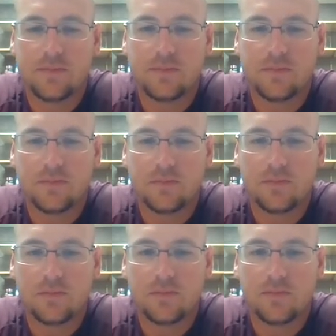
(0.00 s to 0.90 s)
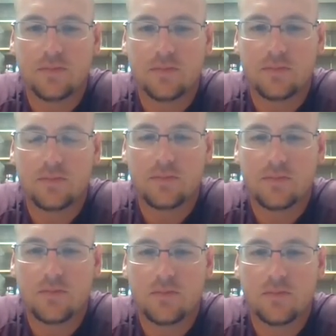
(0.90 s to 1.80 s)

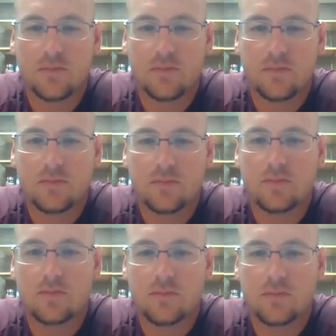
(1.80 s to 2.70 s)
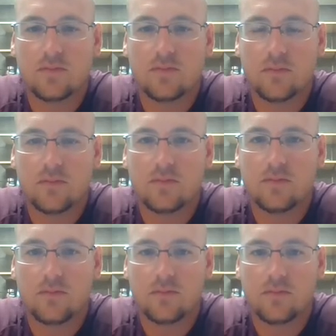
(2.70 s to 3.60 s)

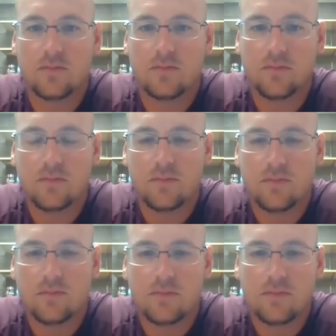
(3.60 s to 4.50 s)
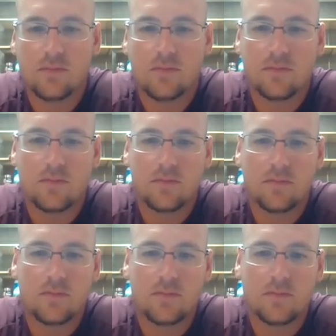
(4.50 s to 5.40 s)

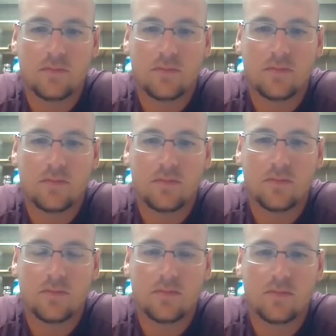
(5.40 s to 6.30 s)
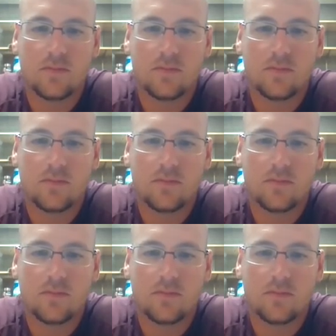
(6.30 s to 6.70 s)
This person isn't speaking.